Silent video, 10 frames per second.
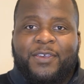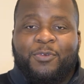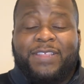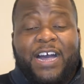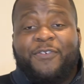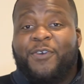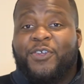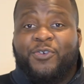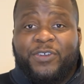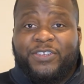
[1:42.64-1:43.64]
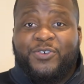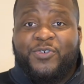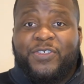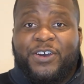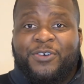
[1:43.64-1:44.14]
Without further
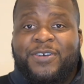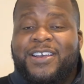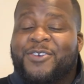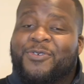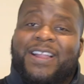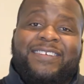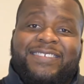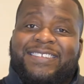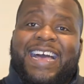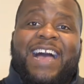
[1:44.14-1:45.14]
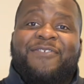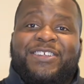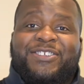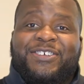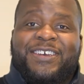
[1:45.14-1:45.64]
ado, though, we'll actually dive
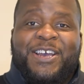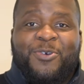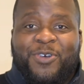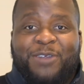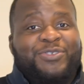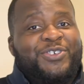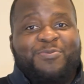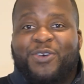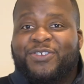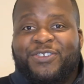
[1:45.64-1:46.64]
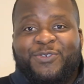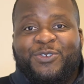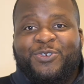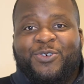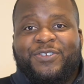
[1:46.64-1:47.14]
into what I'm sure most of you
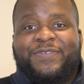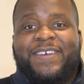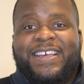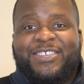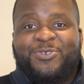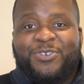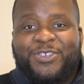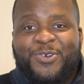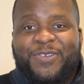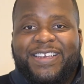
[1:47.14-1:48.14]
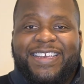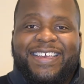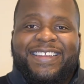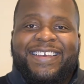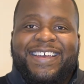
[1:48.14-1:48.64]
Georgia fans who are tuning
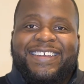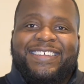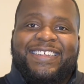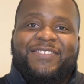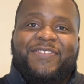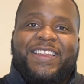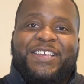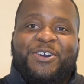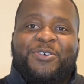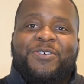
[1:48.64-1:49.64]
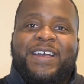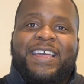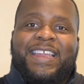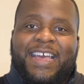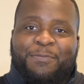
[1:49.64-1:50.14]
in to this video
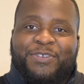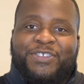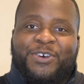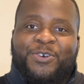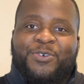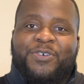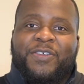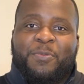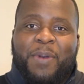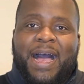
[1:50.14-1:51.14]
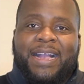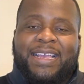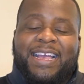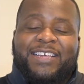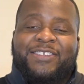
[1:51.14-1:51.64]
and episode of the
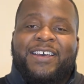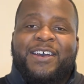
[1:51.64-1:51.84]
podcast